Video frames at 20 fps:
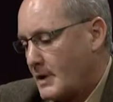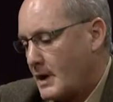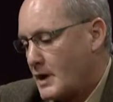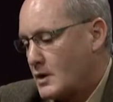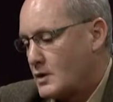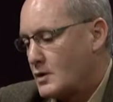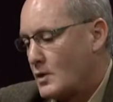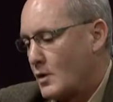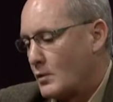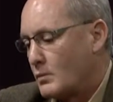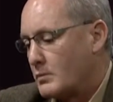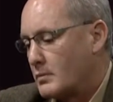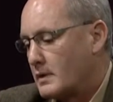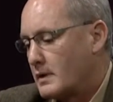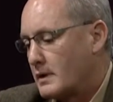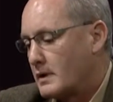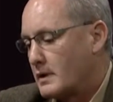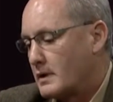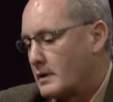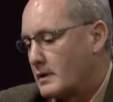you know,
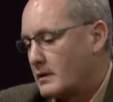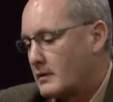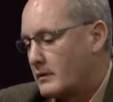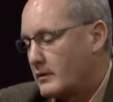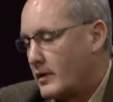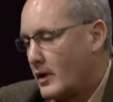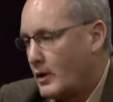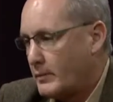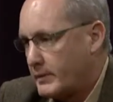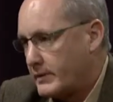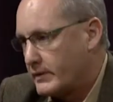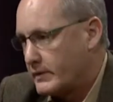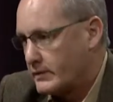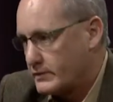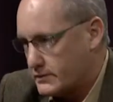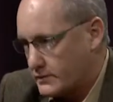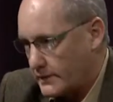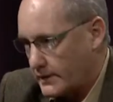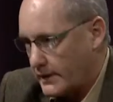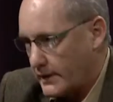helping
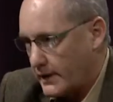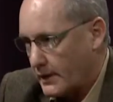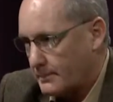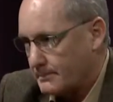those who need help.